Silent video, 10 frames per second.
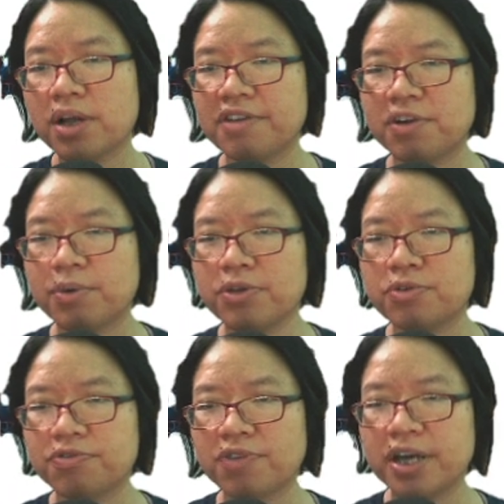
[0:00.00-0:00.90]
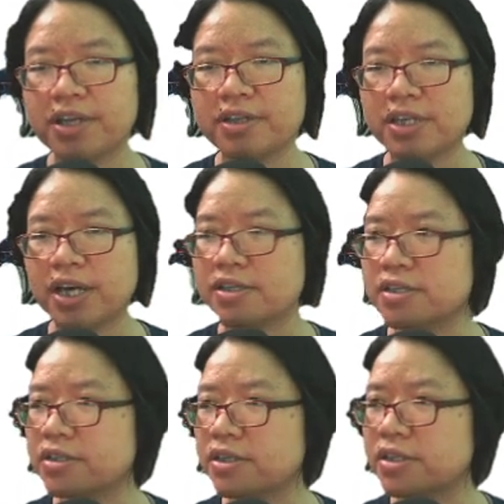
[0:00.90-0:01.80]
if I want to find the
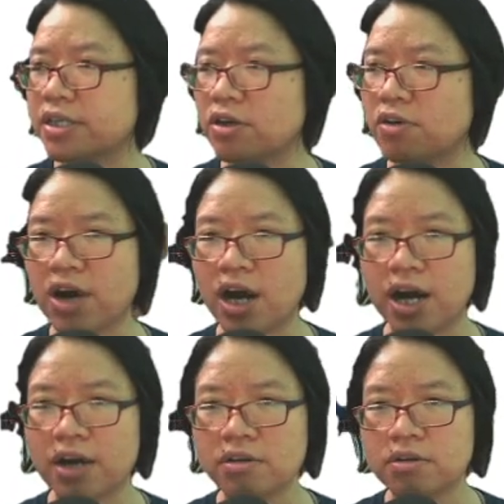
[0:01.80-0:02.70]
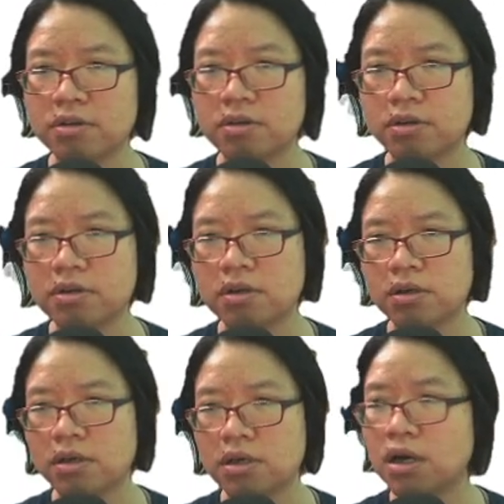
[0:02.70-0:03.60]
uncertainty of R,
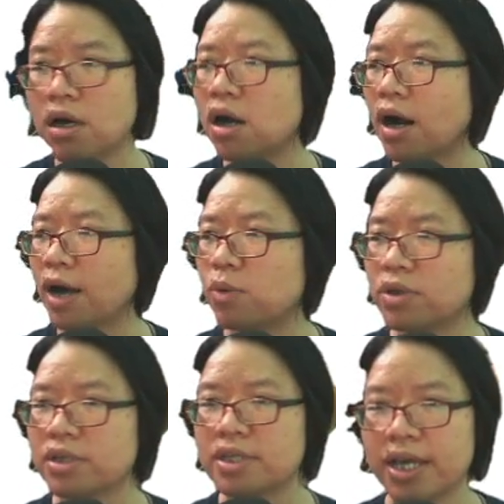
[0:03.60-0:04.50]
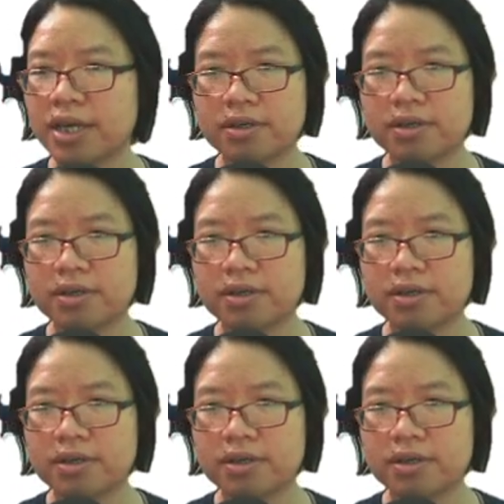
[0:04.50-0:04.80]
I will take